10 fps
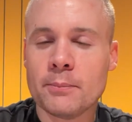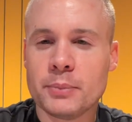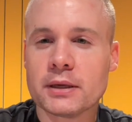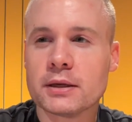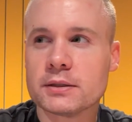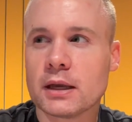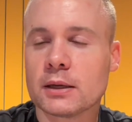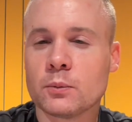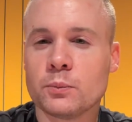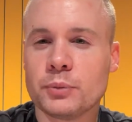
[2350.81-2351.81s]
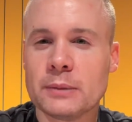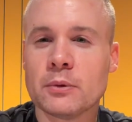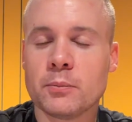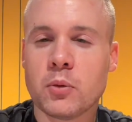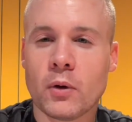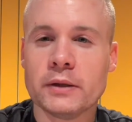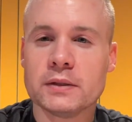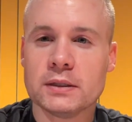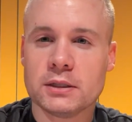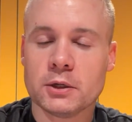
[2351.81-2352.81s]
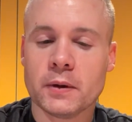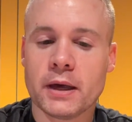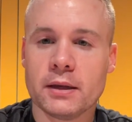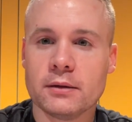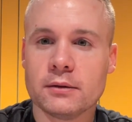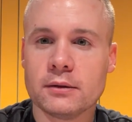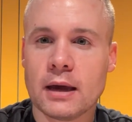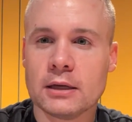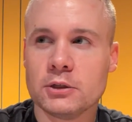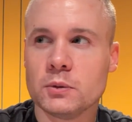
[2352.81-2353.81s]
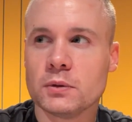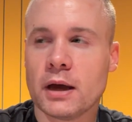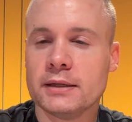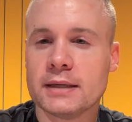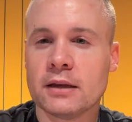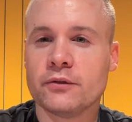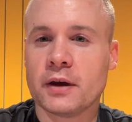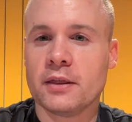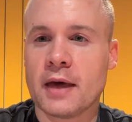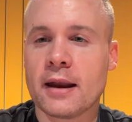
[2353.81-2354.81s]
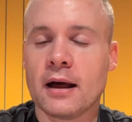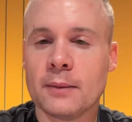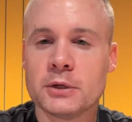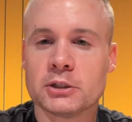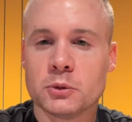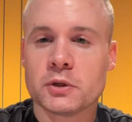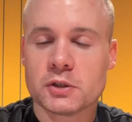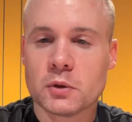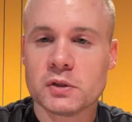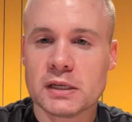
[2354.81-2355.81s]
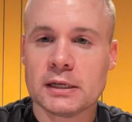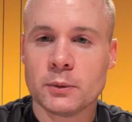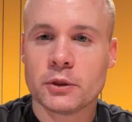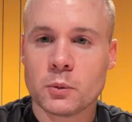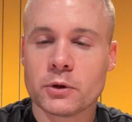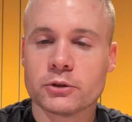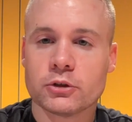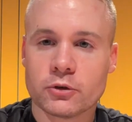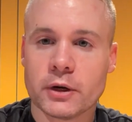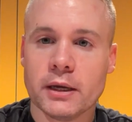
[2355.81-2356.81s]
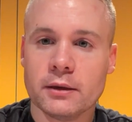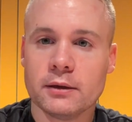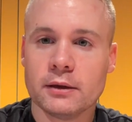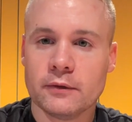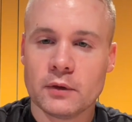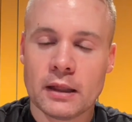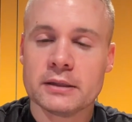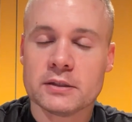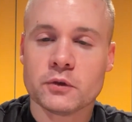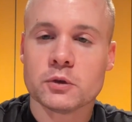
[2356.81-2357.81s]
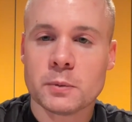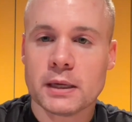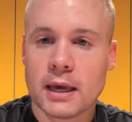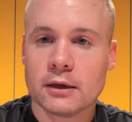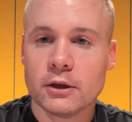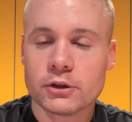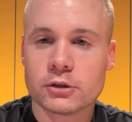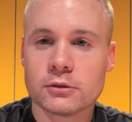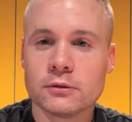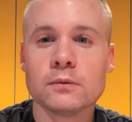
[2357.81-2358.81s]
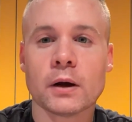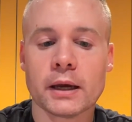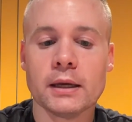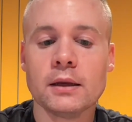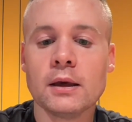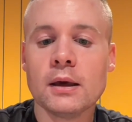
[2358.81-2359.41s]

Because like people pointed to it and you identified that object, you associated it with the word tree, if at least if you speak English, right?